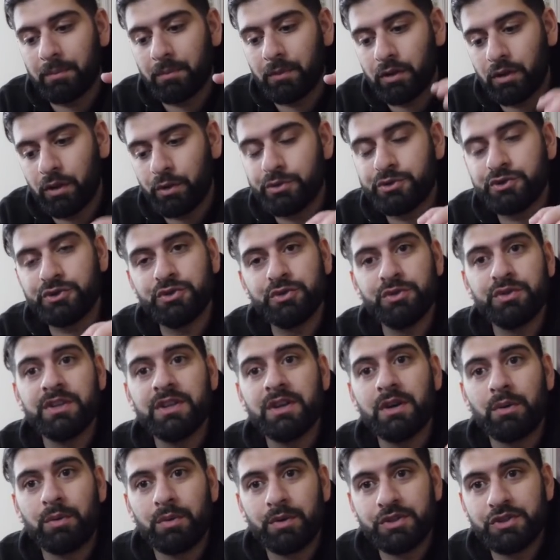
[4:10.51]
close to
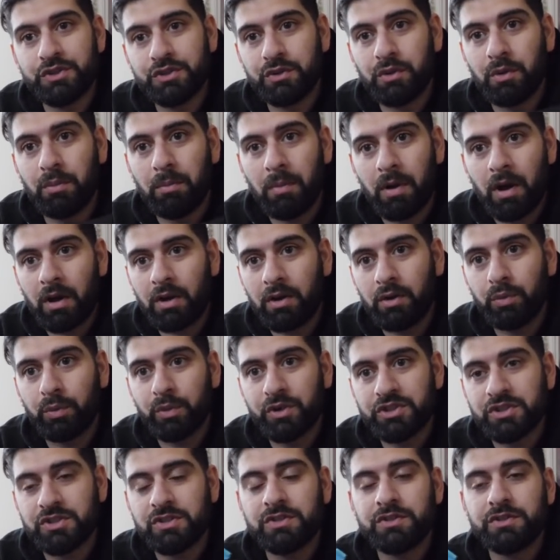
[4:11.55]
the original model
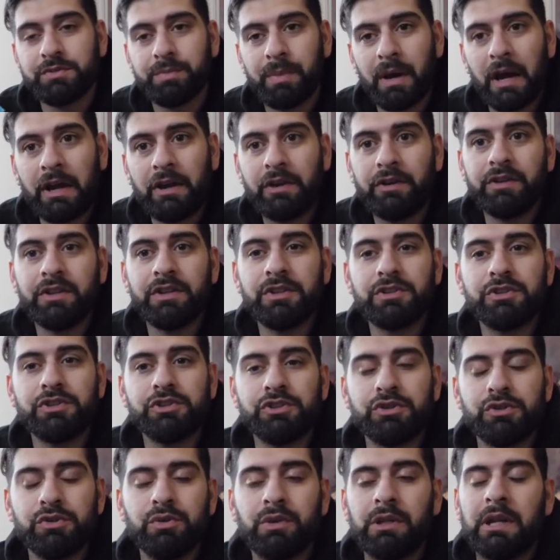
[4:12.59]
which inspired this
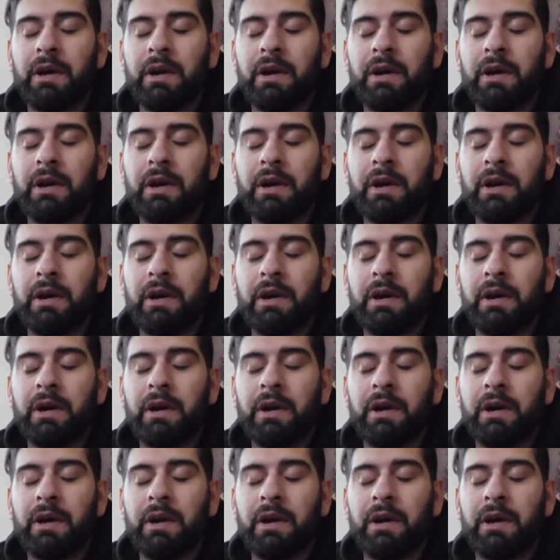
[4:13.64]
shoe.